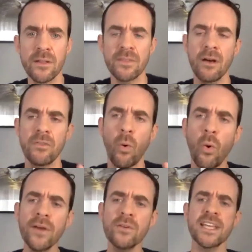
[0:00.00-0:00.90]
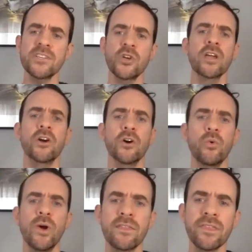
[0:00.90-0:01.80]
the oils that you can cook
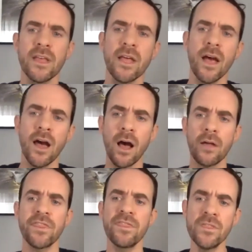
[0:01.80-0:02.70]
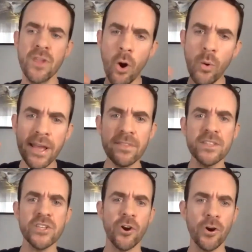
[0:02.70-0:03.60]
with, knowing the
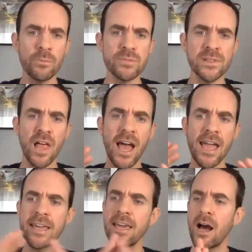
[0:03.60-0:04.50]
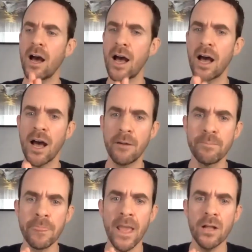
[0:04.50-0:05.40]
terms like
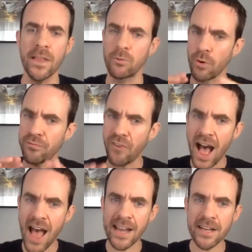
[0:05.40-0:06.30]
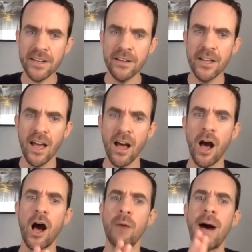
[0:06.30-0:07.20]
refined,
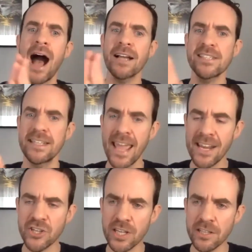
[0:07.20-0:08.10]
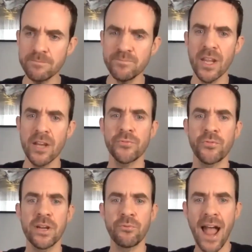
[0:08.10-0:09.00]
oxidation,
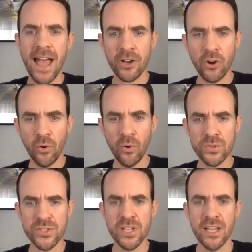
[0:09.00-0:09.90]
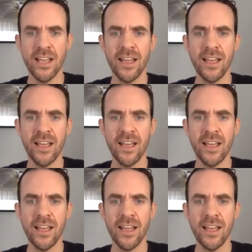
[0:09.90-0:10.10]
free radicals,